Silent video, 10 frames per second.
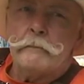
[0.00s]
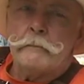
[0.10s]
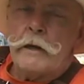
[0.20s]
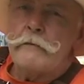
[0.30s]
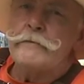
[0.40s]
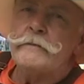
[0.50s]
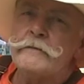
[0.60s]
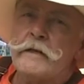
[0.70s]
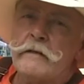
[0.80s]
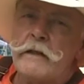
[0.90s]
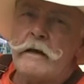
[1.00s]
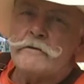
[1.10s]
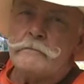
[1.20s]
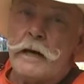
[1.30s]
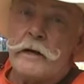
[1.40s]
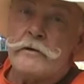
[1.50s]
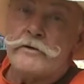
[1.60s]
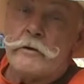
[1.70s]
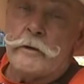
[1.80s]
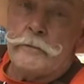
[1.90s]
better than 15,000 miners
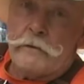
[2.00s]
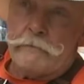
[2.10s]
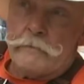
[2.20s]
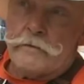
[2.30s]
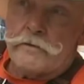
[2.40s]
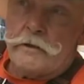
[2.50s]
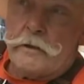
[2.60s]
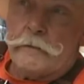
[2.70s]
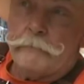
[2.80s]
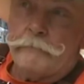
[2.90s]
showed up here the first year